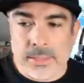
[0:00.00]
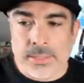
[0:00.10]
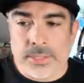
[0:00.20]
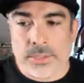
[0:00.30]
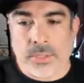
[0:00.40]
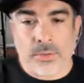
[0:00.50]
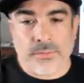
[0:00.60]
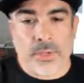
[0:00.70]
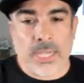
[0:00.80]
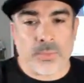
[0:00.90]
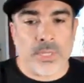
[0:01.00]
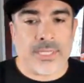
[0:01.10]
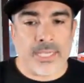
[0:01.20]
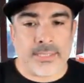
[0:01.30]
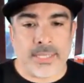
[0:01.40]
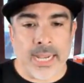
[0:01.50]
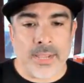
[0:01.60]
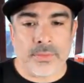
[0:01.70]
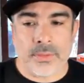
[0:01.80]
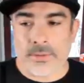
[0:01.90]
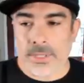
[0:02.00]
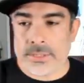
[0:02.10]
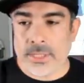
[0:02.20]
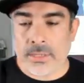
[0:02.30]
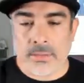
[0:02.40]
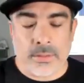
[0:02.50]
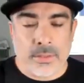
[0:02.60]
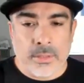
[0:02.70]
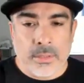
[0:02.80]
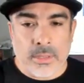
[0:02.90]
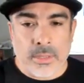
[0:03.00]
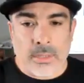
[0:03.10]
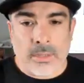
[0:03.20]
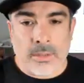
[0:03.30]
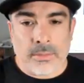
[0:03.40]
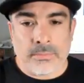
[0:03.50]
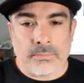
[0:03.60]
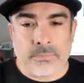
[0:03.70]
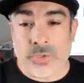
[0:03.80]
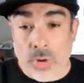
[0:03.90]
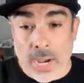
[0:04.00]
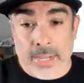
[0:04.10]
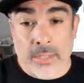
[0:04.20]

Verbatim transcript: So if you guys want to test it out, there is a, a trial.